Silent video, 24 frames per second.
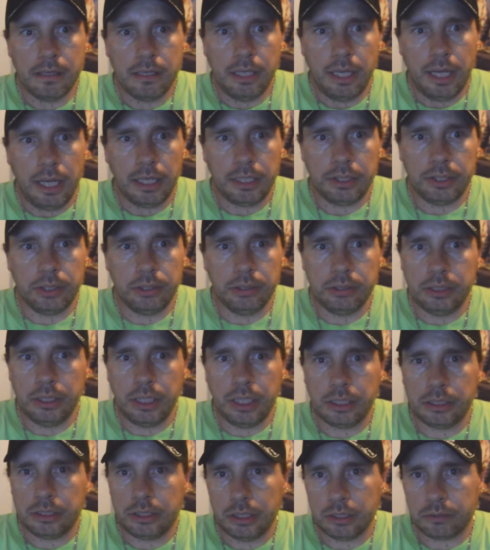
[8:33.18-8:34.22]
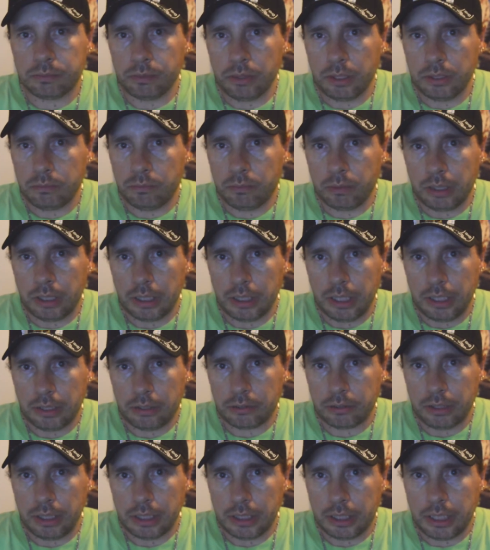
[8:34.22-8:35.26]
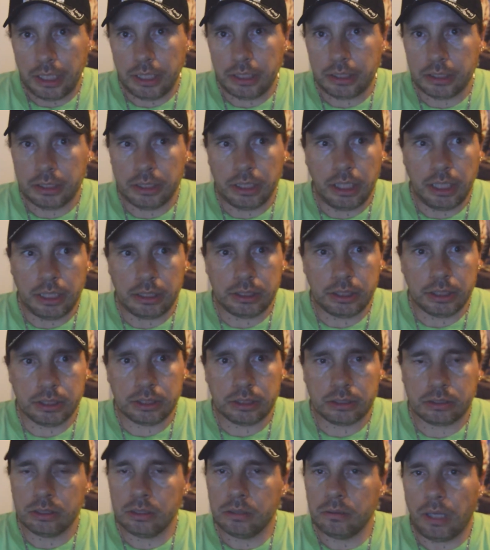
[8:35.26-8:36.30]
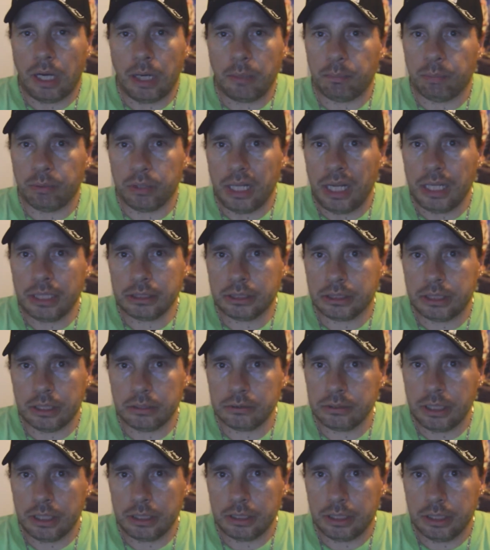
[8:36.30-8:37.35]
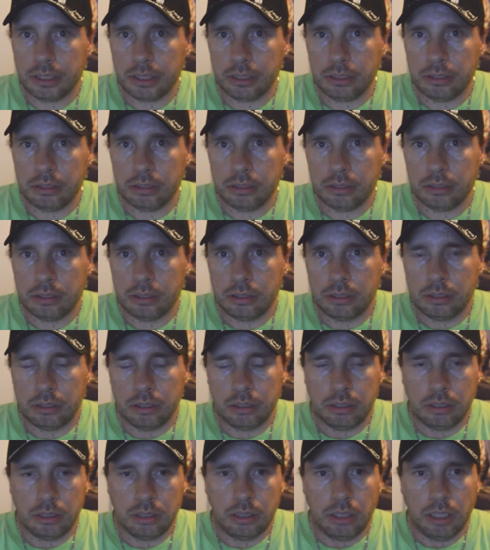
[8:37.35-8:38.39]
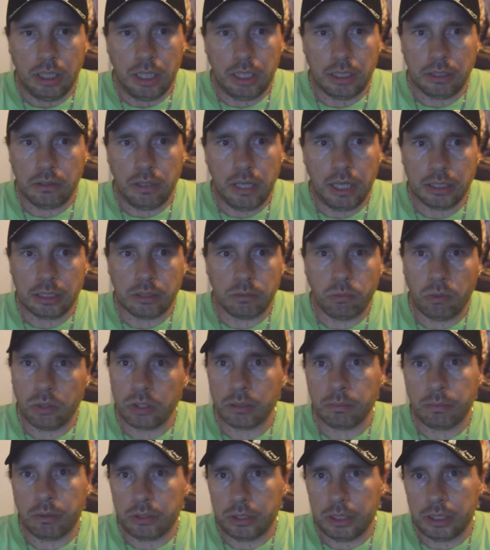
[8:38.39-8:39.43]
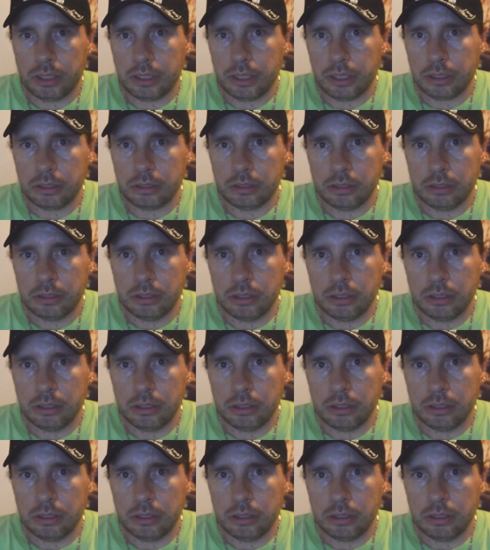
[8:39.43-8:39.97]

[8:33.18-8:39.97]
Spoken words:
And usually I just, right when I get to that gate, and then I blast down that thing, and I don't have to worry about anything.